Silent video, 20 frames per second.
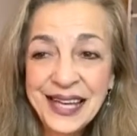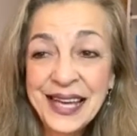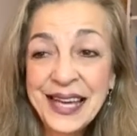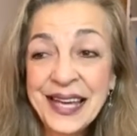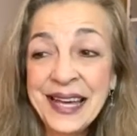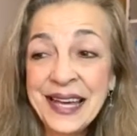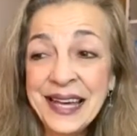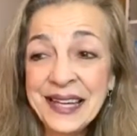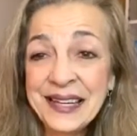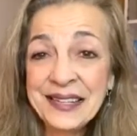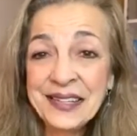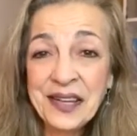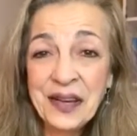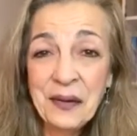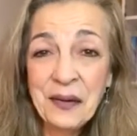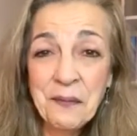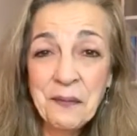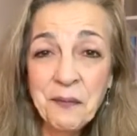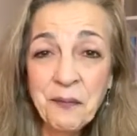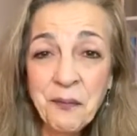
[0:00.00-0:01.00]
And
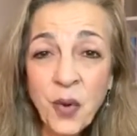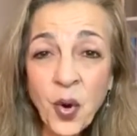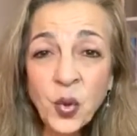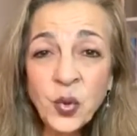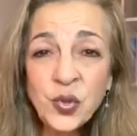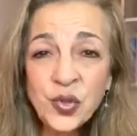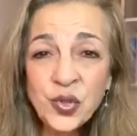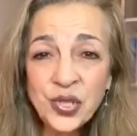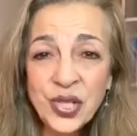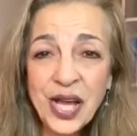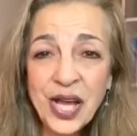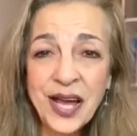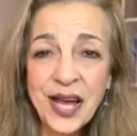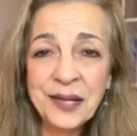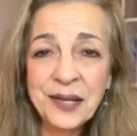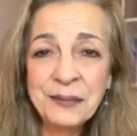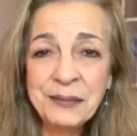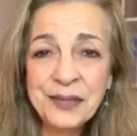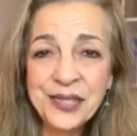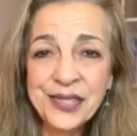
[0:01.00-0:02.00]
most
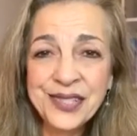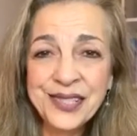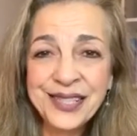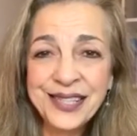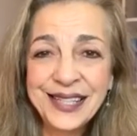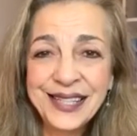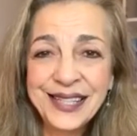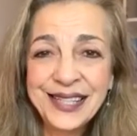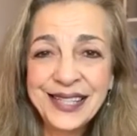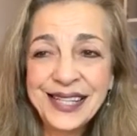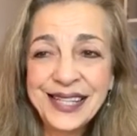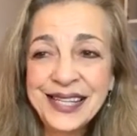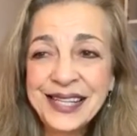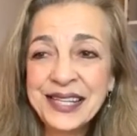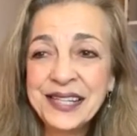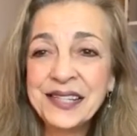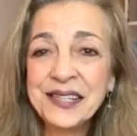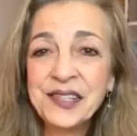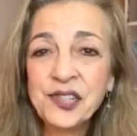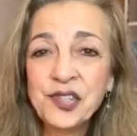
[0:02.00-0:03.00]
times
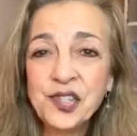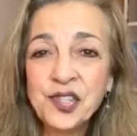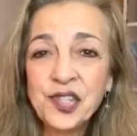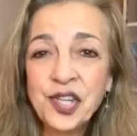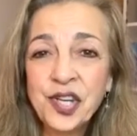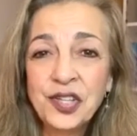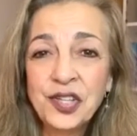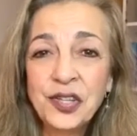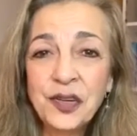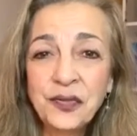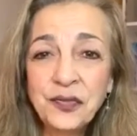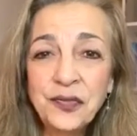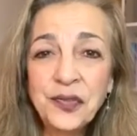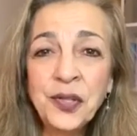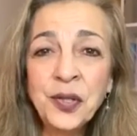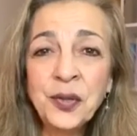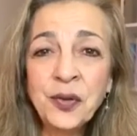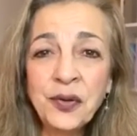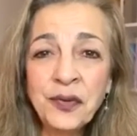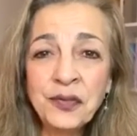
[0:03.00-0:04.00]
is the
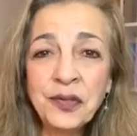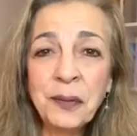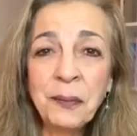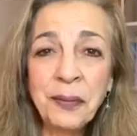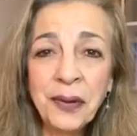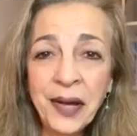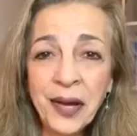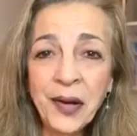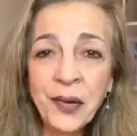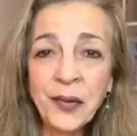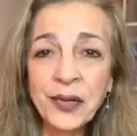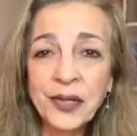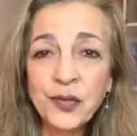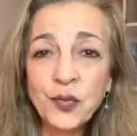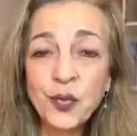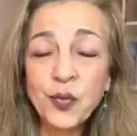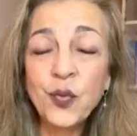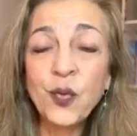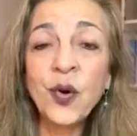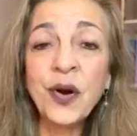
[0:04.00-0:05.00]
fear of the
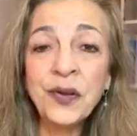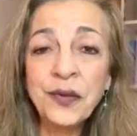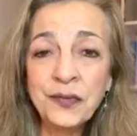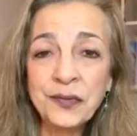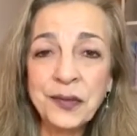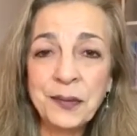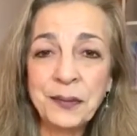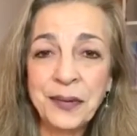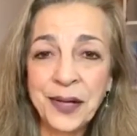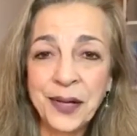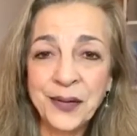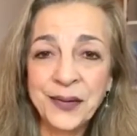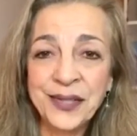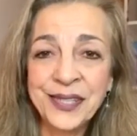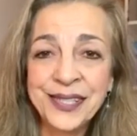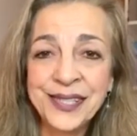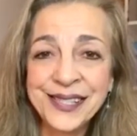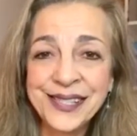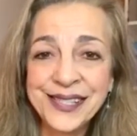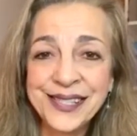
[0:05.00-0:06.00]
parent, one of the
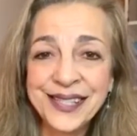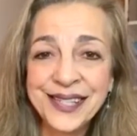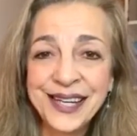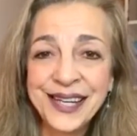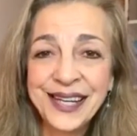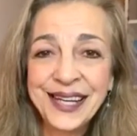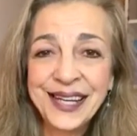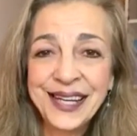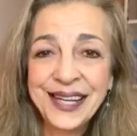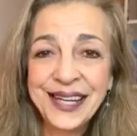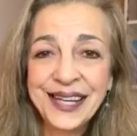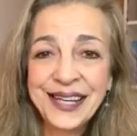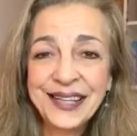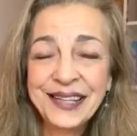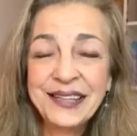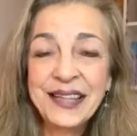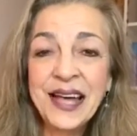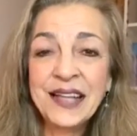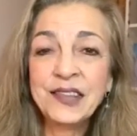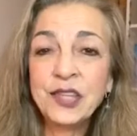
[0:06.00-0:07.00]
parents,
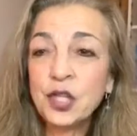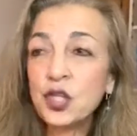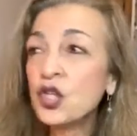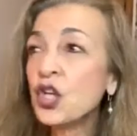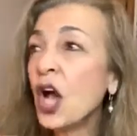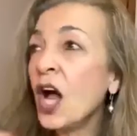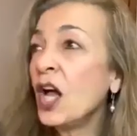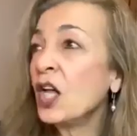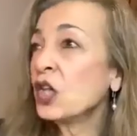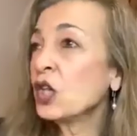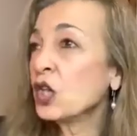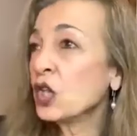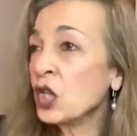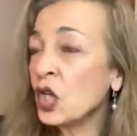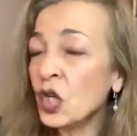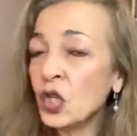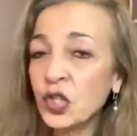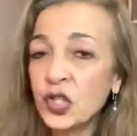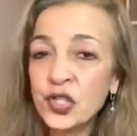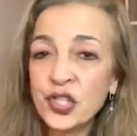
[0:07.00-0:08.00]
that the child
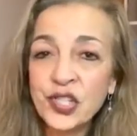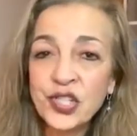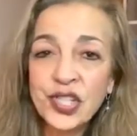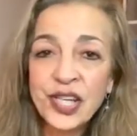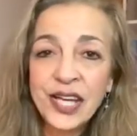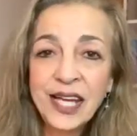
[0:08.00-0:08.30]
looks,